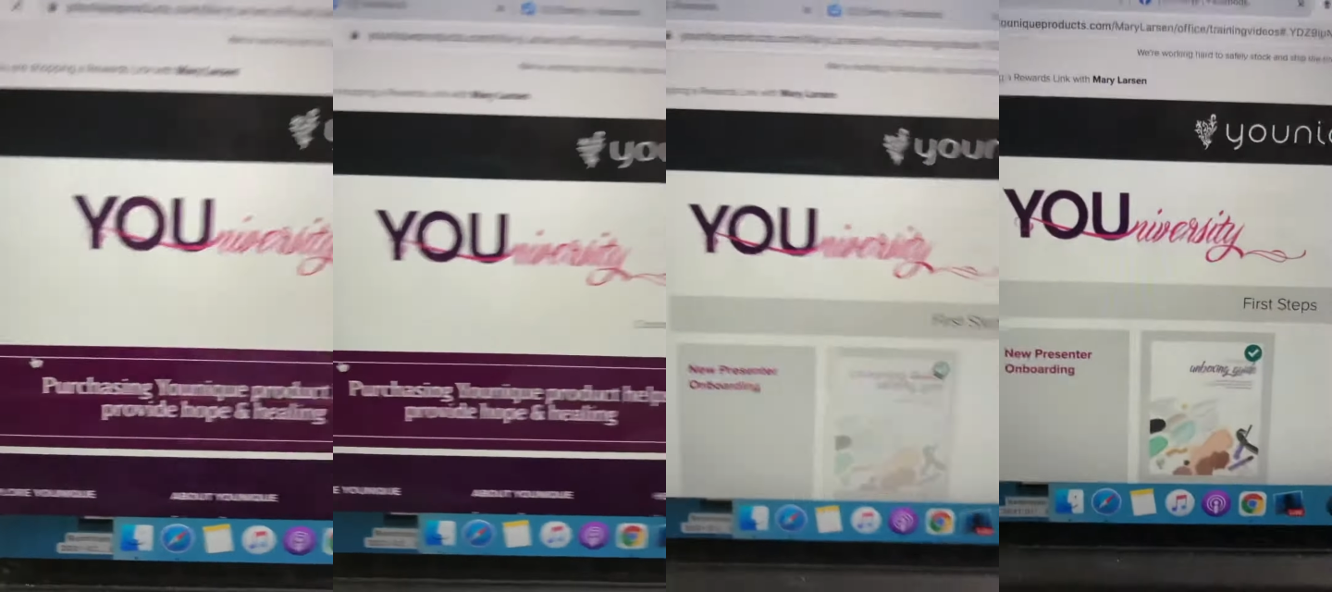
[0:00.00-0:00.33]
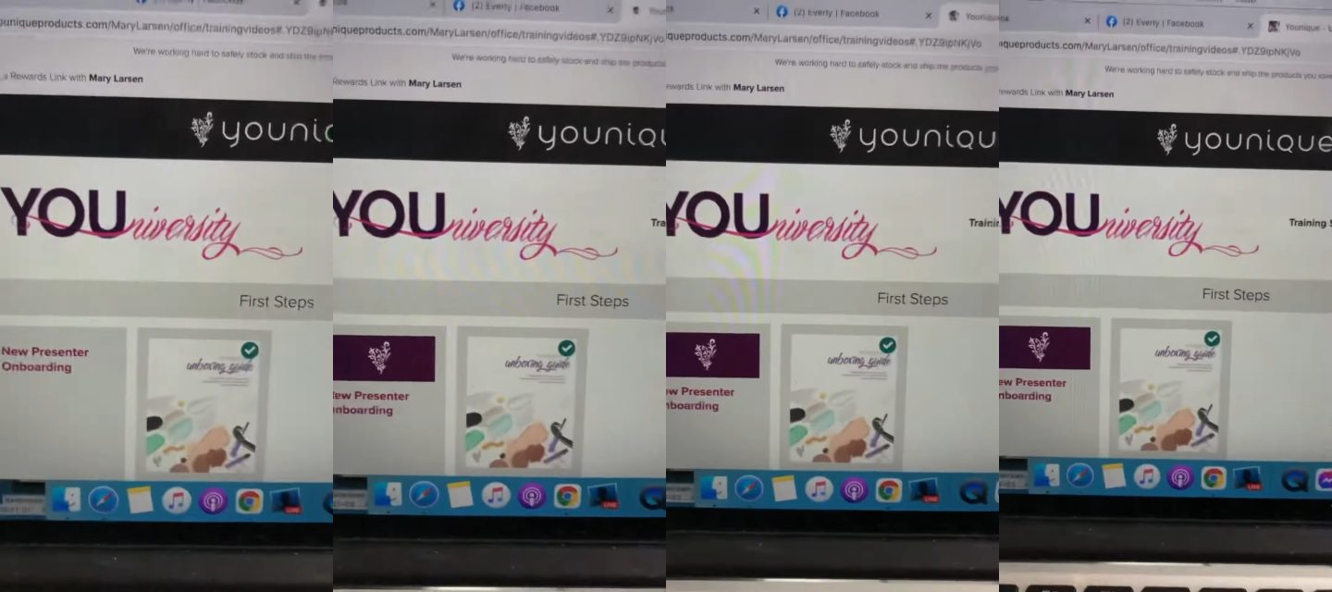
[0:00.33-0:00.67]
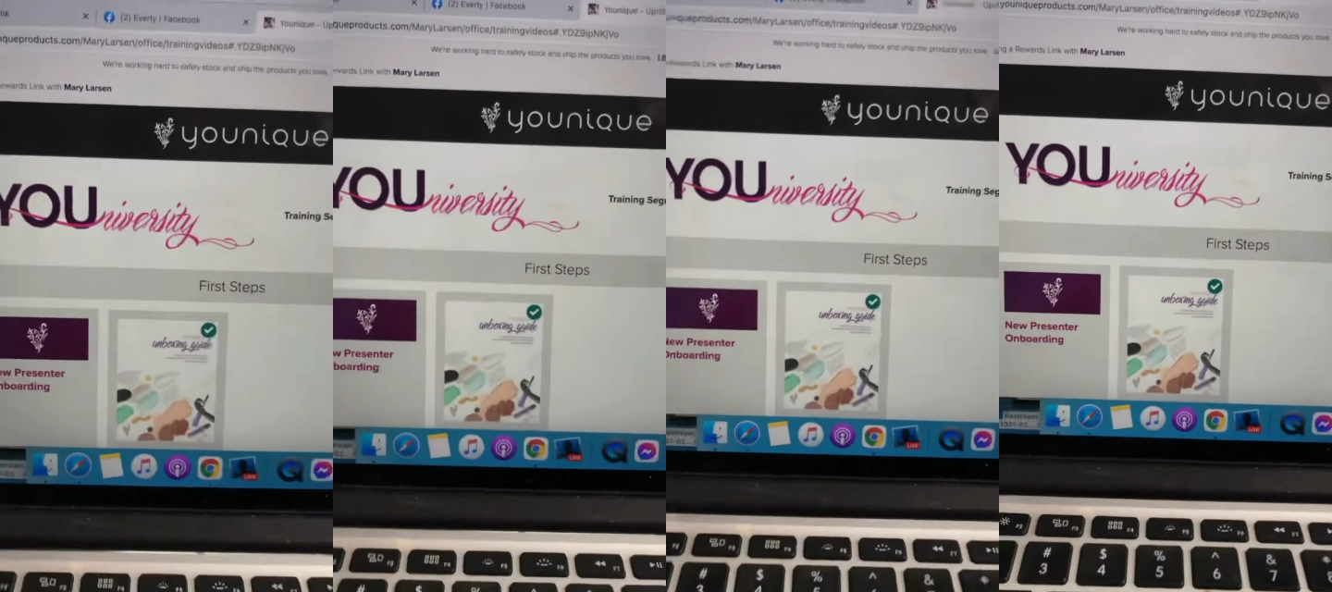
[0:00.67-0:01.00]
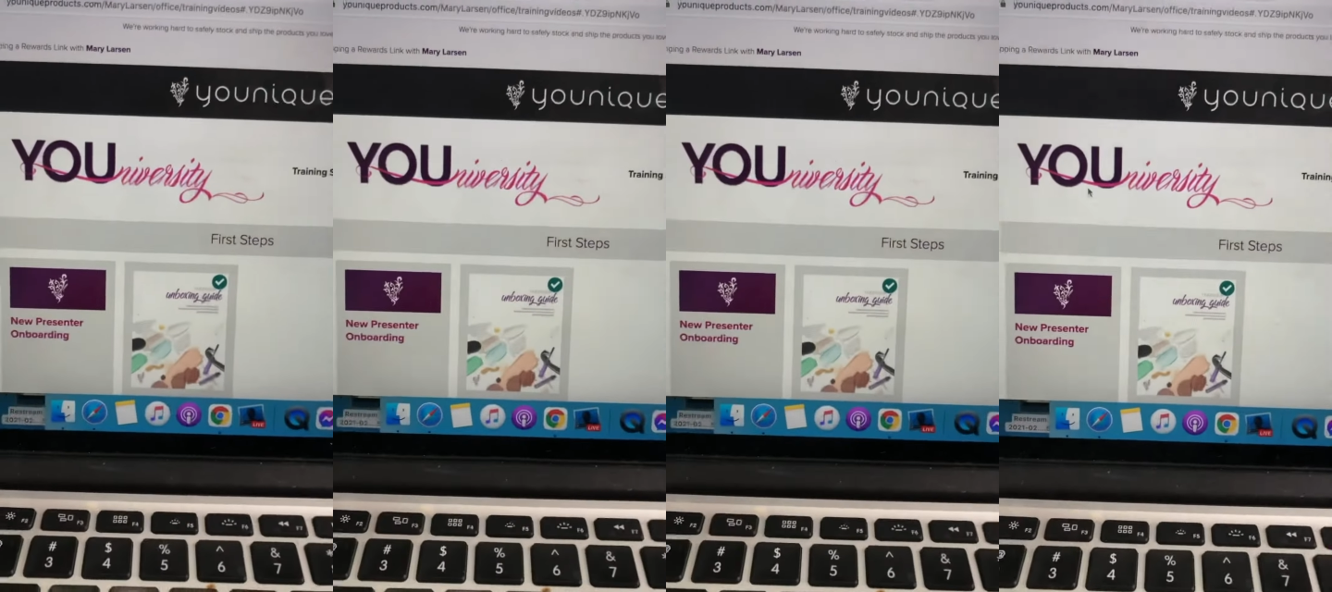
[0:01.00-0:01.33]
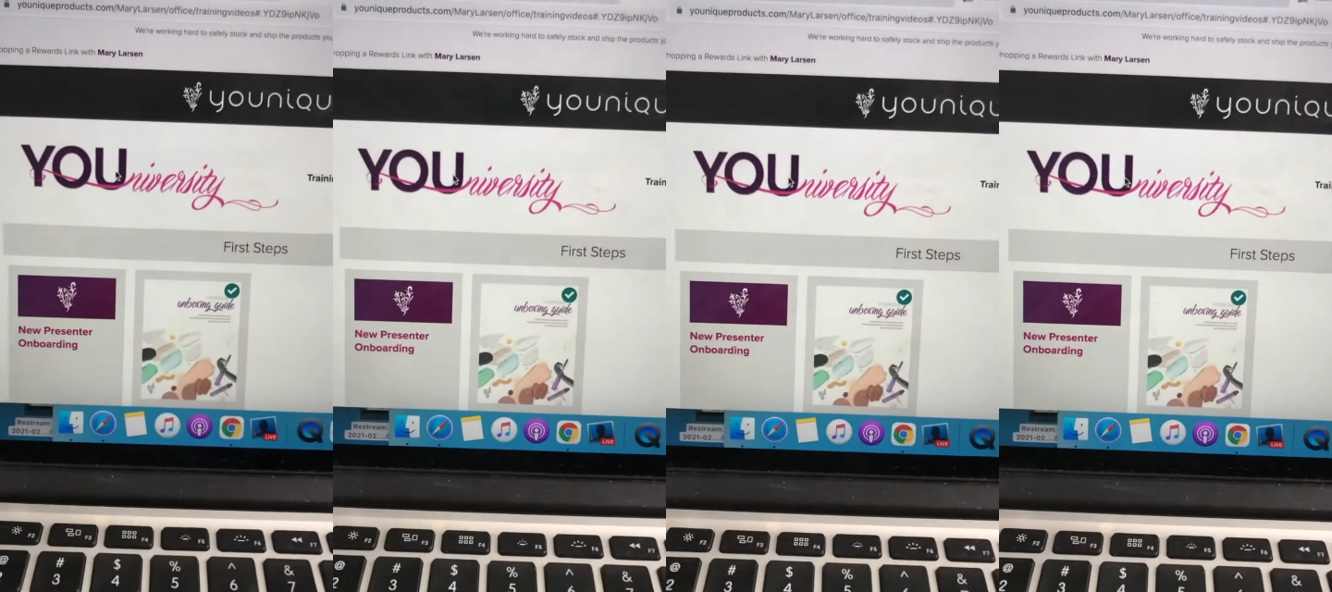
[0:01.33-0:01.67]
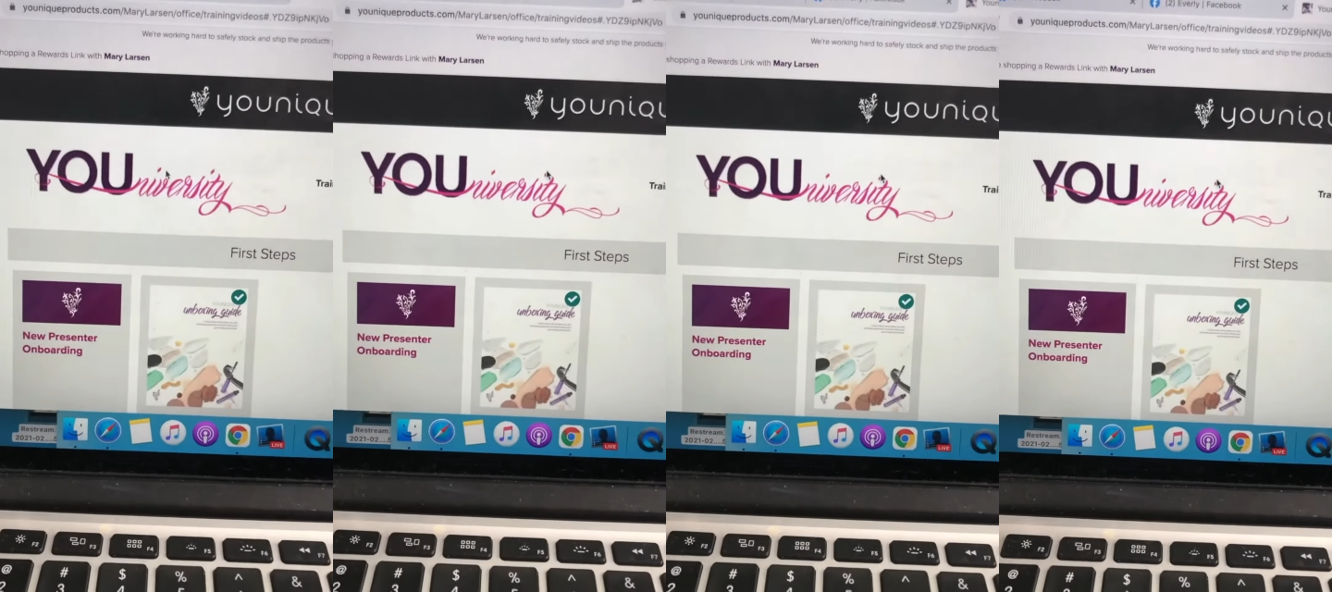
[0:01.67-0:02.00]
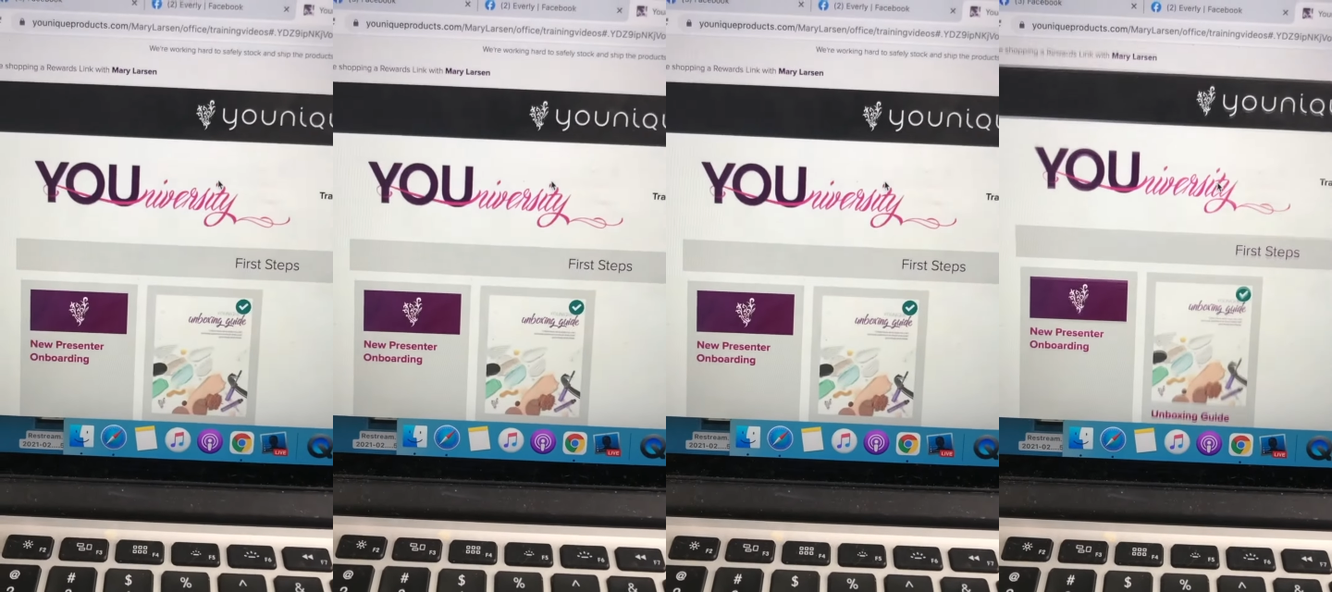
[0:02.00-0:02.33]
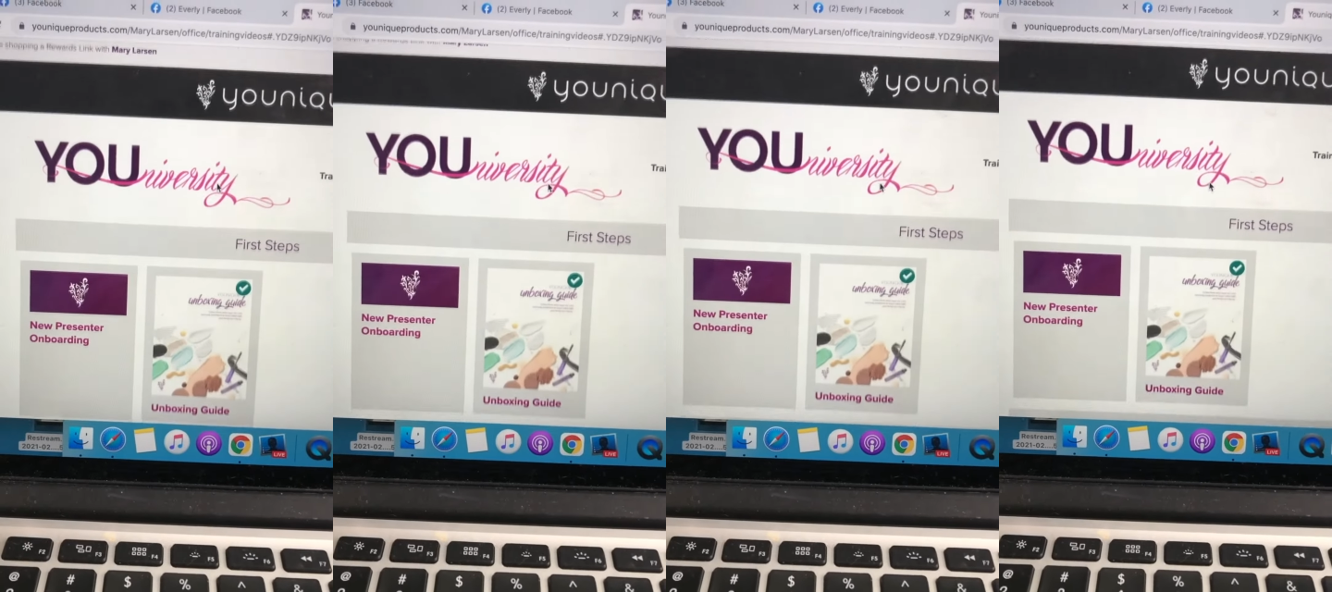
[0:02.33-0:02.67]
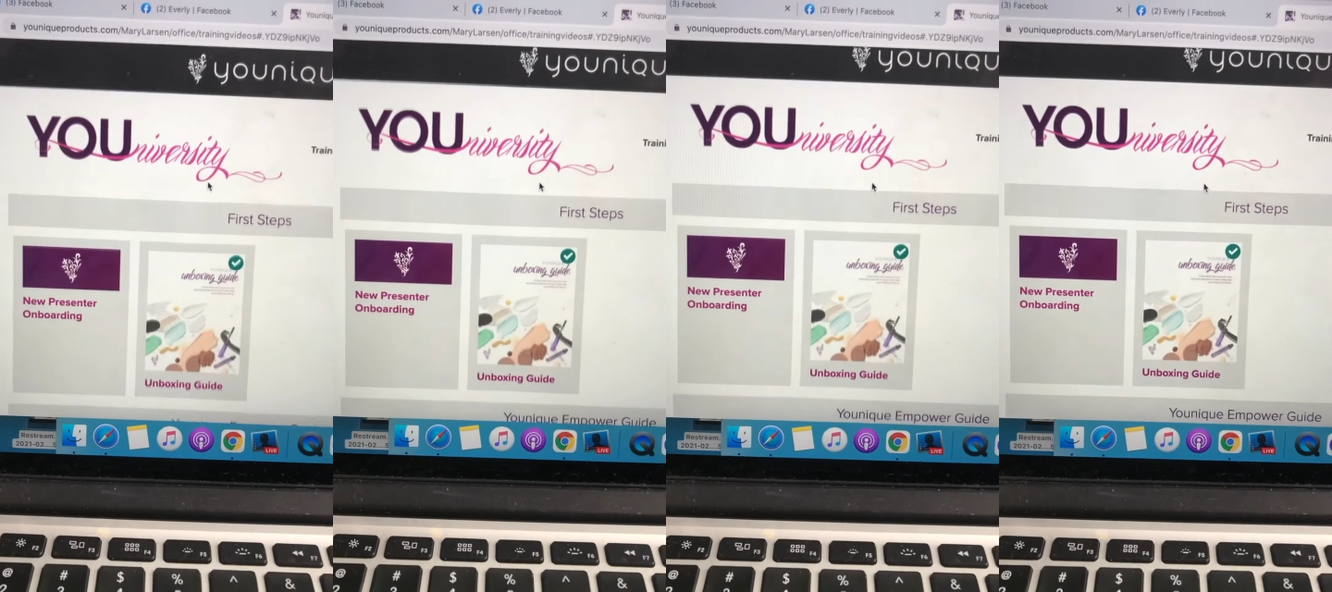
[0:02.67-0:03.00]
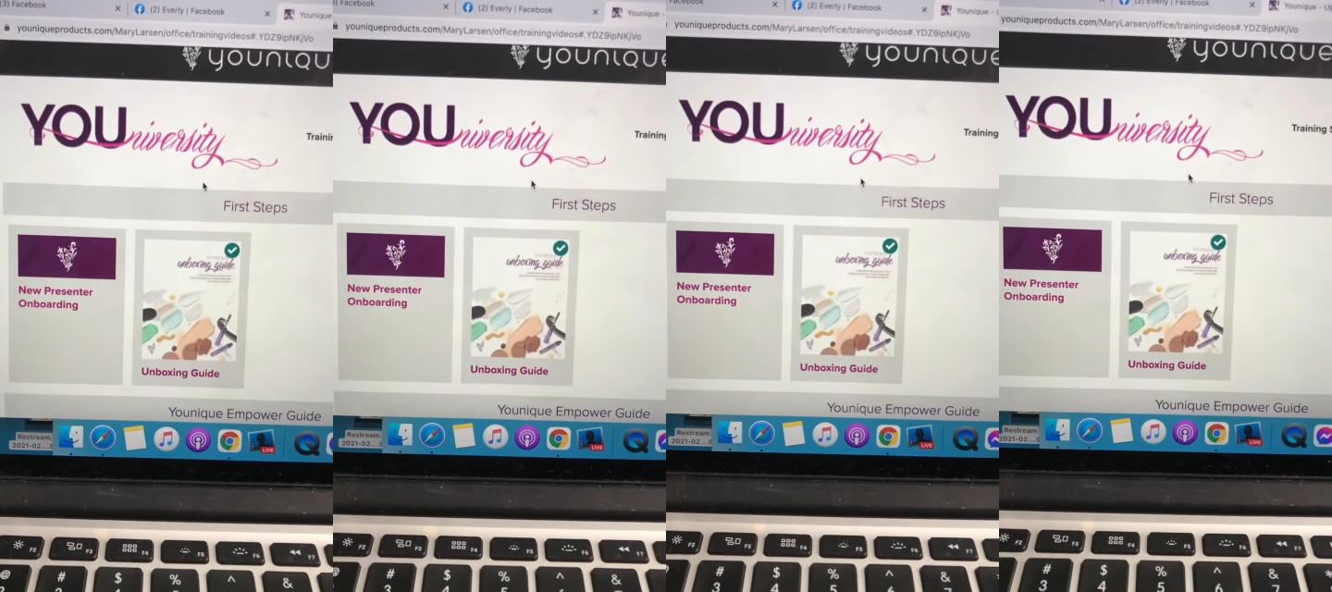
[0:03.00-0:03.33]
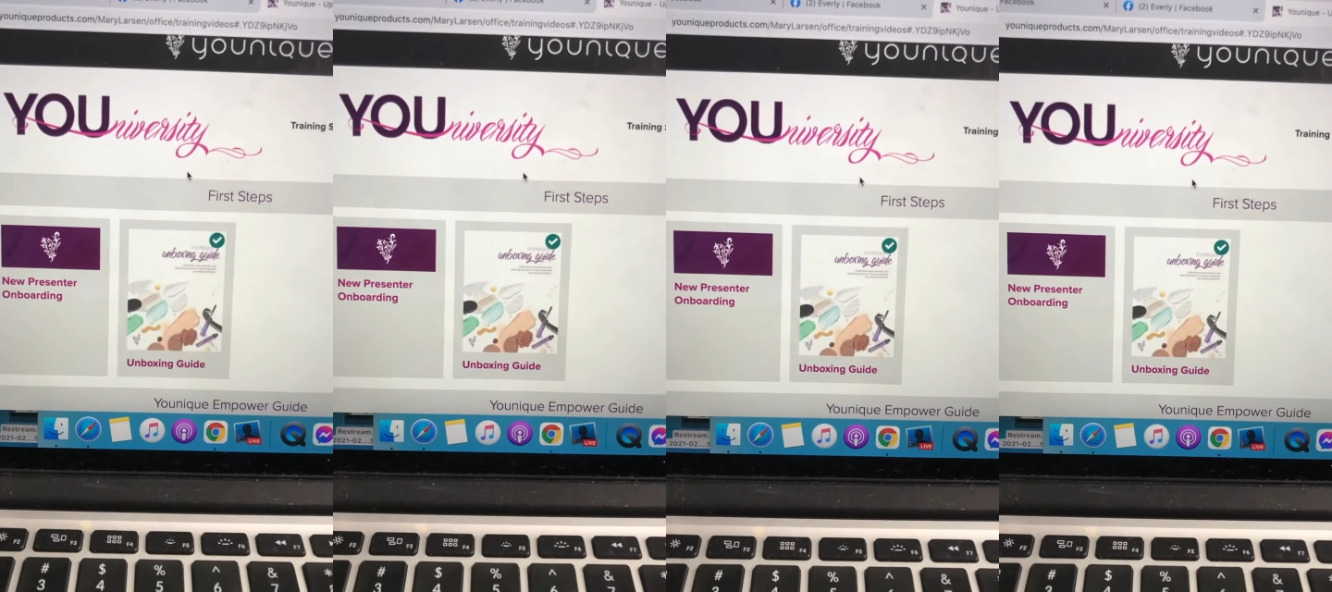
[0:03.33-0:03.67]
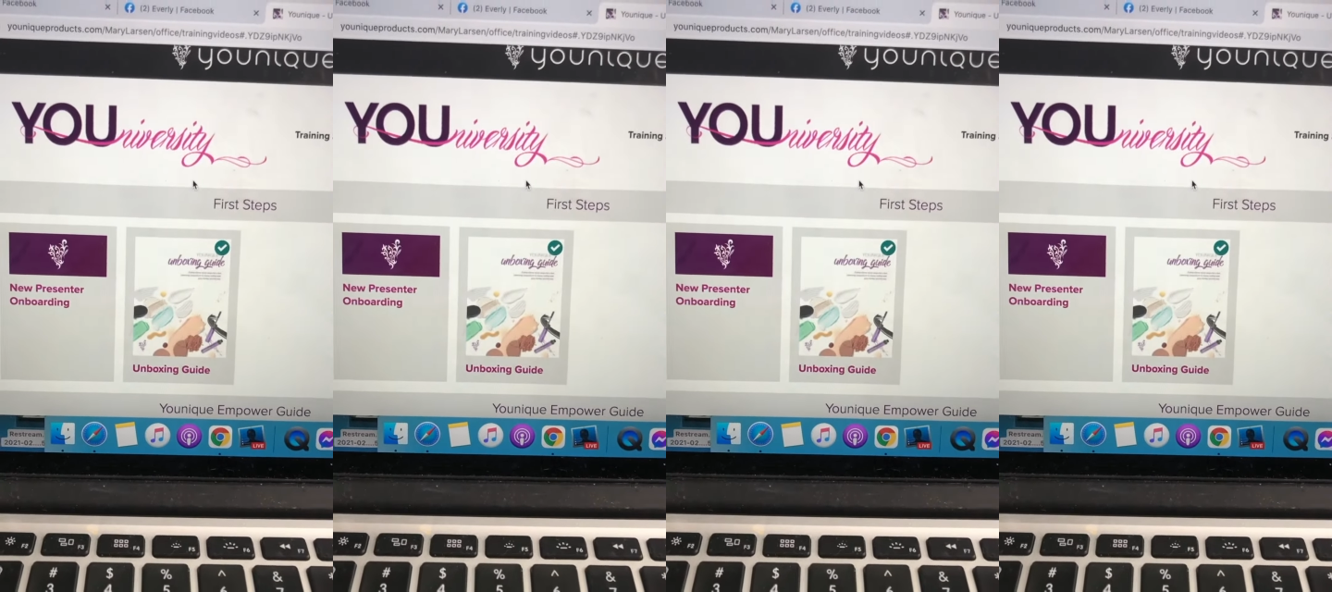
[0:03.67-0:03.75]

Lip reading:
No face is visible, so there are no lips to read.